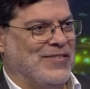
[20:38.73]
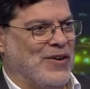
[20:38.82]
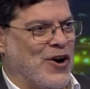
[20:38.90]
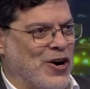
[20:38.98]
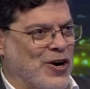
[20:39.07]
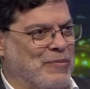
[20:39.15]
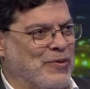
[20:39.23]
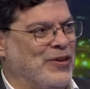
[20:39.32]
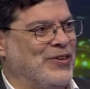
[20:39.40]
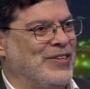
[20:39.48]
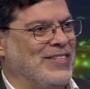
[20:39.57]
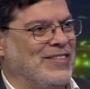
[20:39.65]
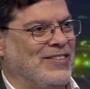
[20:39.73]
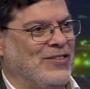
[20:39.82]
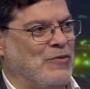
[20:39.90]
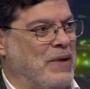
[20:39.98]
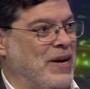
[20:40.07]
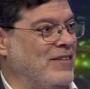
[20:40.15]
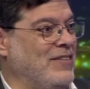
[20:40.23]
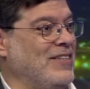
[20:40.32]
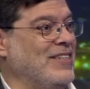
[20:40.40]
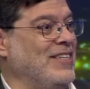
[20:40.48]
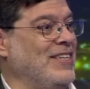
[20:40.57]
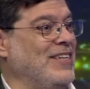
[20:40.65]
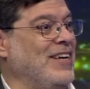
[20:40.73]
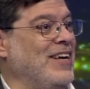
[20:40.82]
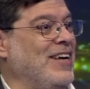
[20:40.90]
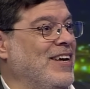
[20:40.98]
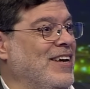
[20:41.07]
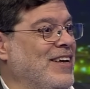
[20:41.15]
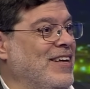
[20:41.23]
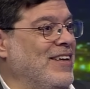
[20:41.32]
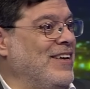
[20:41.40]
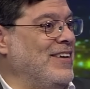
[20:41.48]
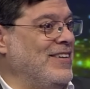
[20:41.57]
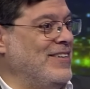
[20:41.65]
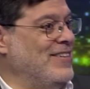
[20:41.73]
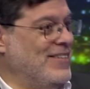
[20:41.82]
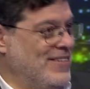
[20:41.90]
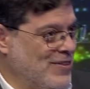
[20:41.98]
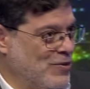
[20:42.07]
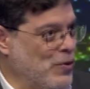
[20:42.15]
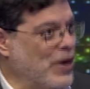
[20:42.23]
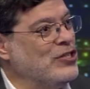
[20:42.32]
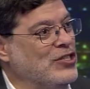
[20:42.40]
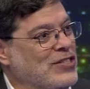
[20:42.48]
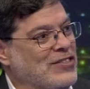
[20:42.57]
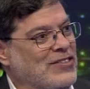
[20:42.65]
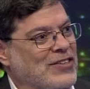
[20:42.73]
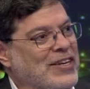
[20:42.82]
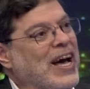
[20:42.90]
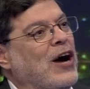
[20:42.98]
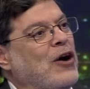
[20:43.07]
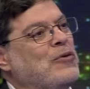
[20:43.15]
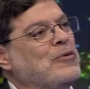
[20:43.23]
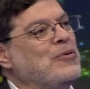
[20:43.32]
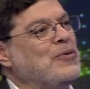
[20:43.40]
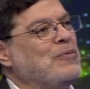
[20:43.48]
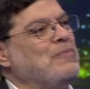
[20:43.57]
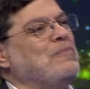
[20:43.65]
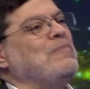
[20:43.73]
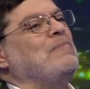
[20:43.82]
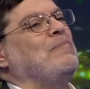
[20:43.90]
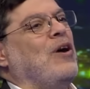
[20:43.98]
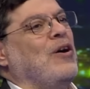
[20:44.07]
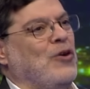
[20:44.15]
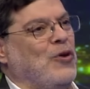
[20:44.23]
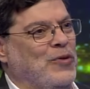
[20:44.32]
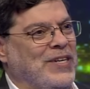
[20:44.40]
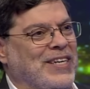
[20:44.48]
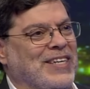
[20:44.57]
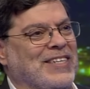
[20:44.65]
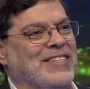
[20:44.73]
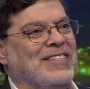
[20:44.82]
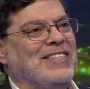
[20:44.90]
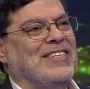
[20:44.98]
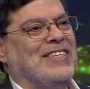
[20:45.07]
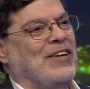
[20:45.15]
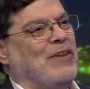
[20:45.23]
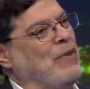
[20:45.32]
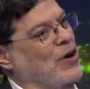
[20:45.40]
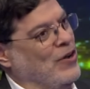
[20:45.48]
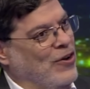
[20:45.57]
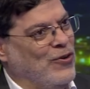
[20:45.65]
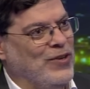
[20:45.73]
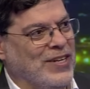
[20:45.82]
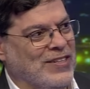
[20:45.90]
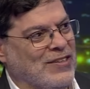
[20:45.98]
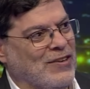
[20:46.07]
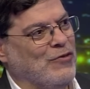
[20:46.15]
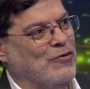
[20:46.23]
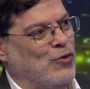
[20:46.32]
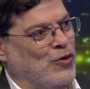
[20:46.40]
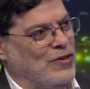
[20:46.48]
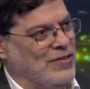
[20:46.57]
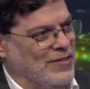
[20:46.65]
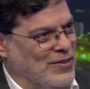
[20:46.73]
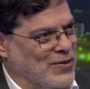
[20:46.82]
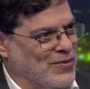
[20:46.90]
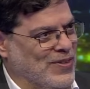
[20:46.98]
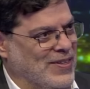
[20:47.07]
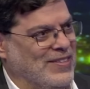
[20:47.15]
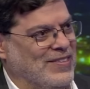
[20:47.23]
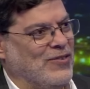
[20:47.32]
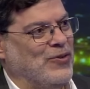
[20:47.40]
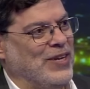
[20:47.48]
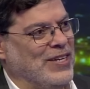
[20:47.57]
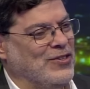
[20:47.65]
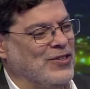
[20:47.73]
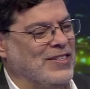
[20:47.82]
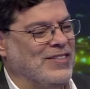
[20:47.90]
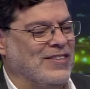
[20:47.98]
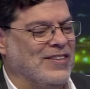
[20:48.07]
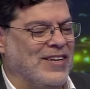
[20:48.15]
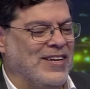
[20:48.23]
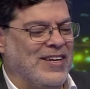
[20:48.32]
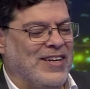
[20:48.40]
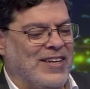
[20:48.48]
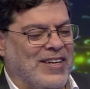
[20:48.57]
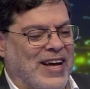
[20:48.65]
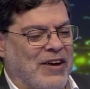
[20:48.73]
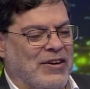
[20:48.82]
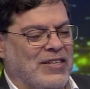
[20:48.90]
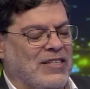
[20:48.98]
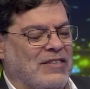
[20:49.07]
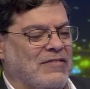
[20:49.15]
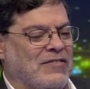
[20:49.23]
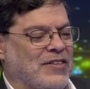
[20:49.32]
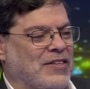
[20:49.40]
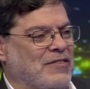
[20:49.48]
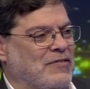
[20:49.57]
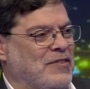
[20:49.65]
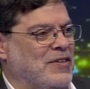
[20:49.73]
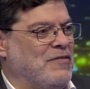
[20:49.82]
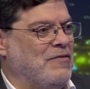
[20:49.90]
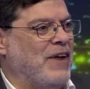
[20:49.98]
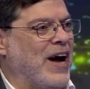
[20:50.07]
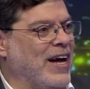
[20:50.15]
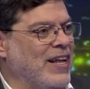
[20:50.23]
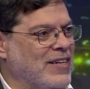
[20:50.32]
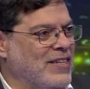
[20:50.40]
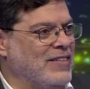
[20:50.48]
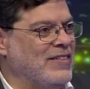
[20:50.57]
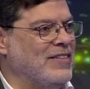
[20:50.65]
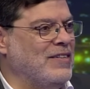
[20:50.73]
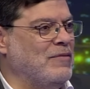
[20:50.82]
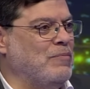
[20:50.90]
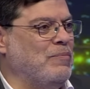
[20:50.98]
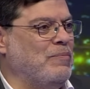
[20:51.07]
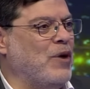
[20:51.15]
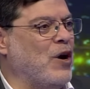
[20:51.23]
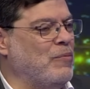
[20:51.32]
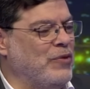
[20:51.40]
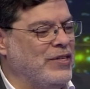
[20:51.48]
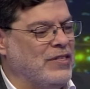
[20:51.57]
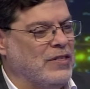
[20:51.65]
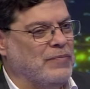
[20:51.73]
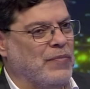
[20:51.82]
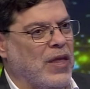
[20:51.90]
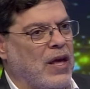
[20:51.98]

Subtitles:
armor, and so basically the Russians are now Mongolians, and Mongolians are, of course, this Orientalist narrative of violence and barbarism.